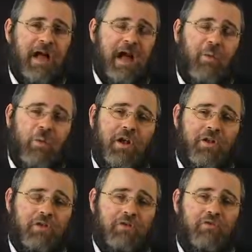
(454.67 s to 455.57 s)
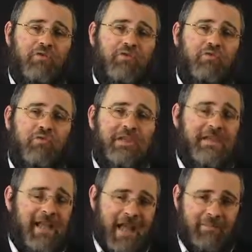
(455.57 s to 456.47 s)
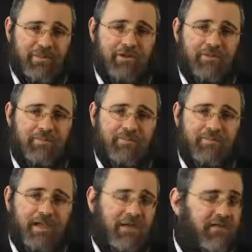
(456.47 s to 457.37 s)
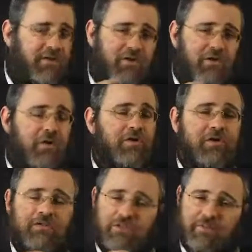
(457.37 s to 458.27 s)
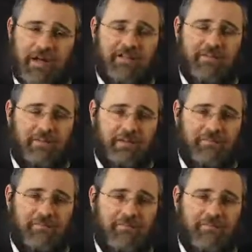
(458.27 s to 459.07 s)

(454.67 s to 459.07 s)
I want you to recapture, even though you're going to live responsibly,